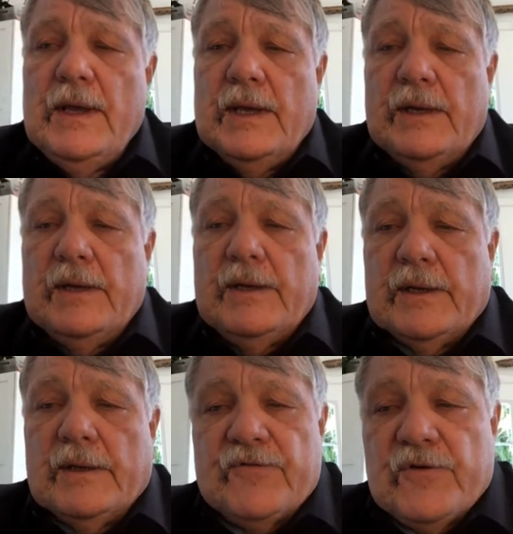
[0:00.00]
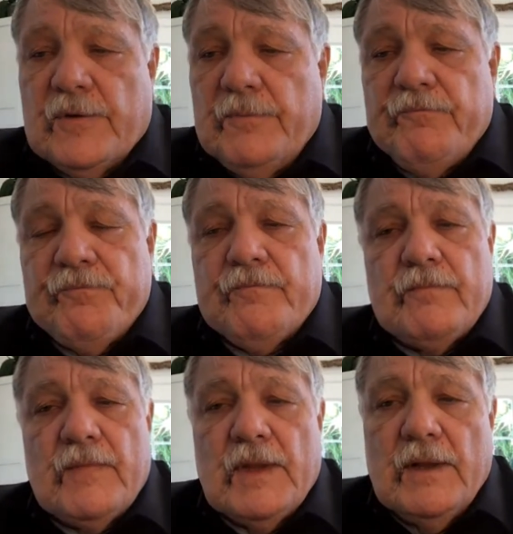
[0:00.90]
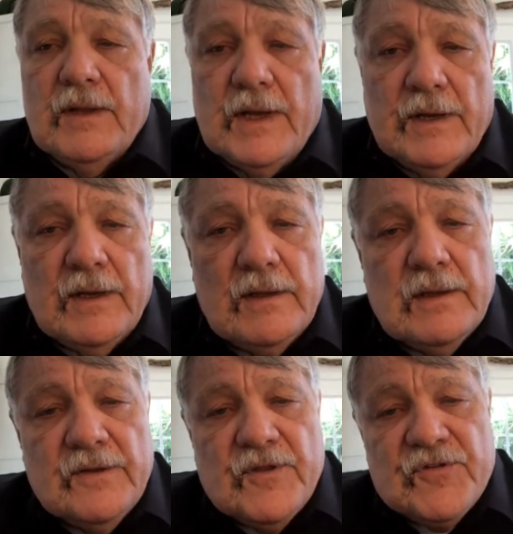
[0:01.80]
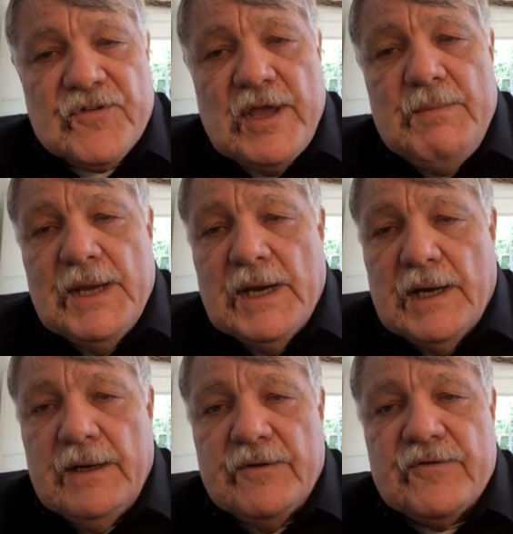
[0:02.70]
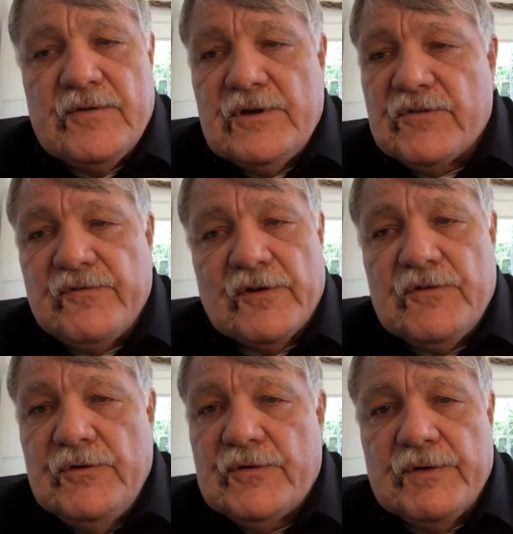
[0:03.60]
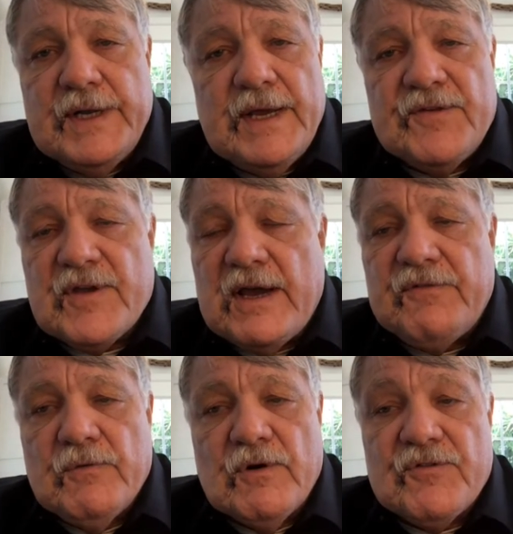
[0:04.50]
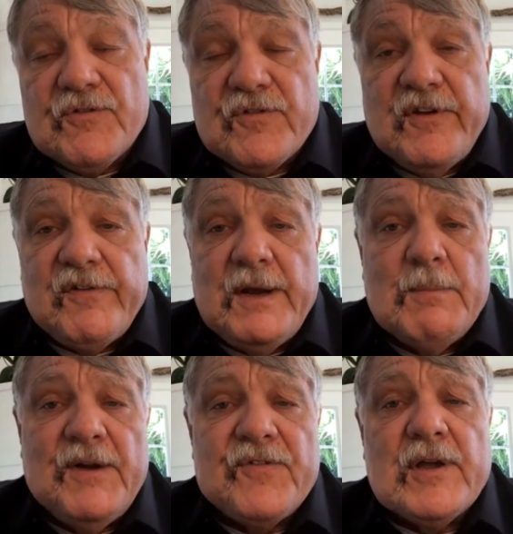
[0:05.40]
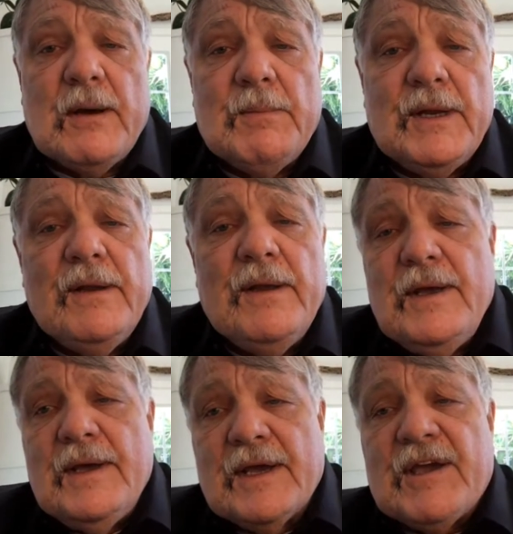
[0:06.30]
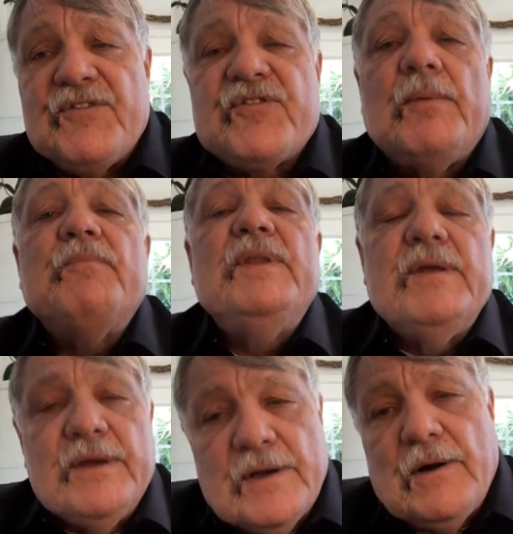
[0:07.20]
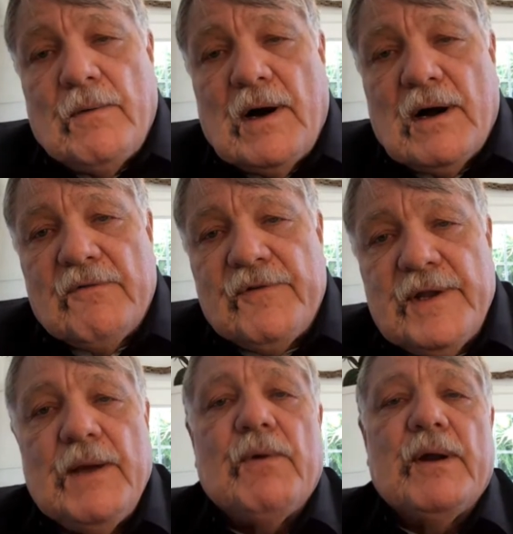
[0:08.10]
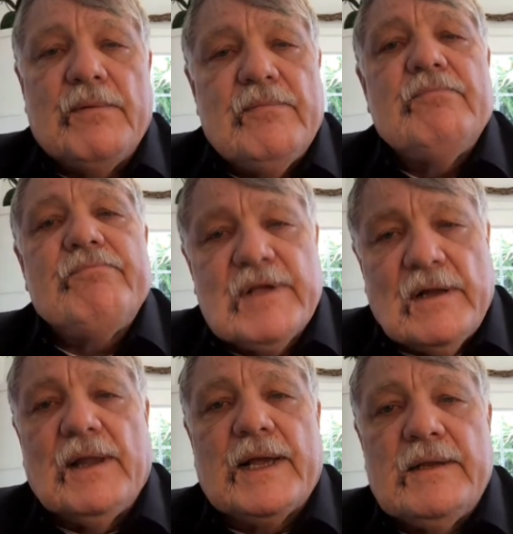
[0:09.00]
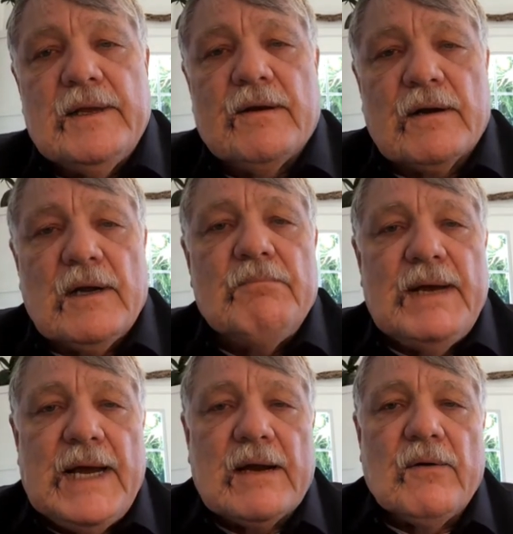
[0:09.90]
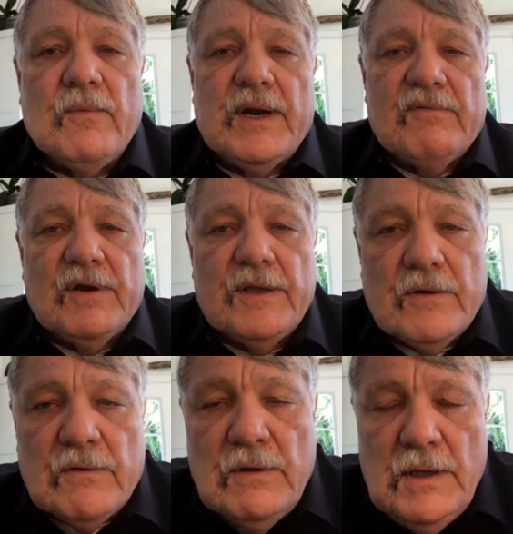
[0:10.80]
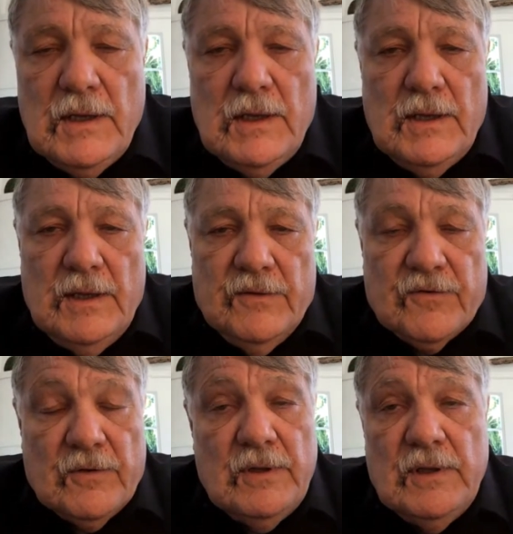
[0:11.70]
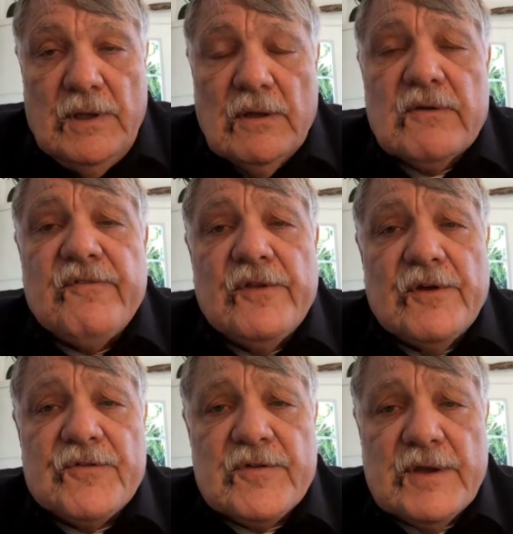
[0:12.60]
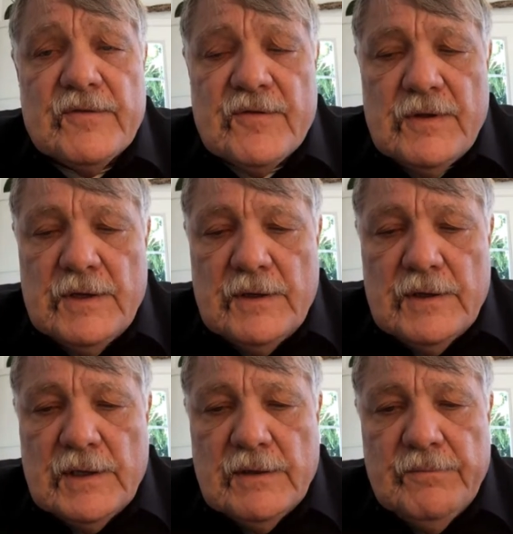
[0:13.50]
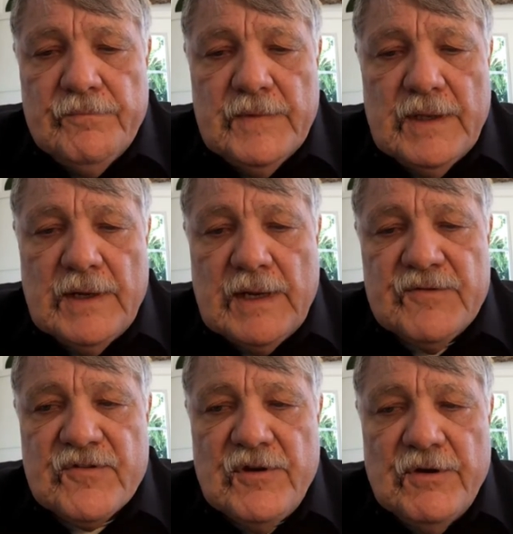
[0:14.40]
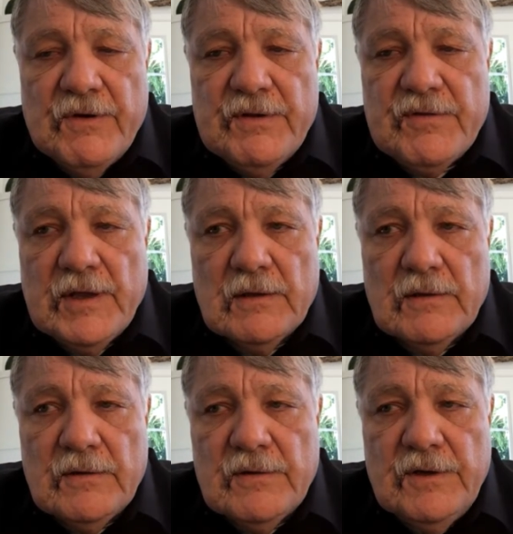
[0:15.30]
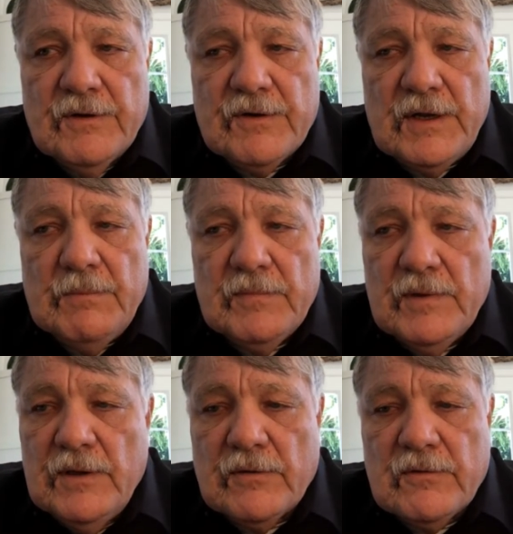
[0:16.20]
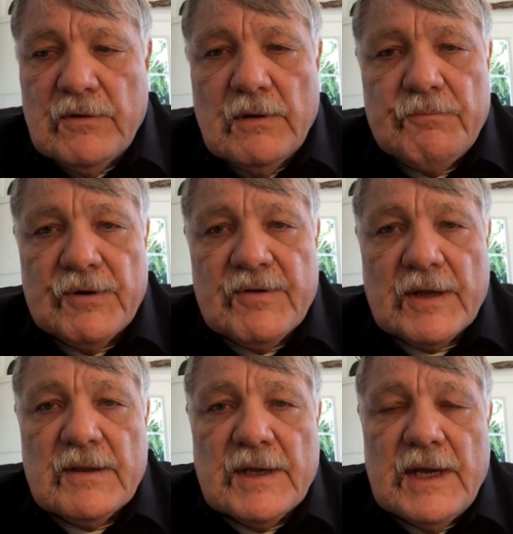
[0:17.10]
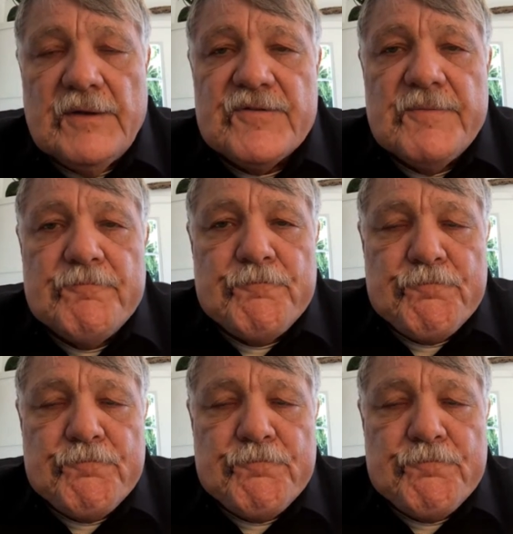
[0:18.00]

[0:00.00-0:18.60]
And and the stay behind is just for 2-3 days afterwards to see if anybody's coming, in case something didn't go off and they want to collect it or come back or whatever, So you look for those things, and it adds to your intel and to your team, to protect the guys.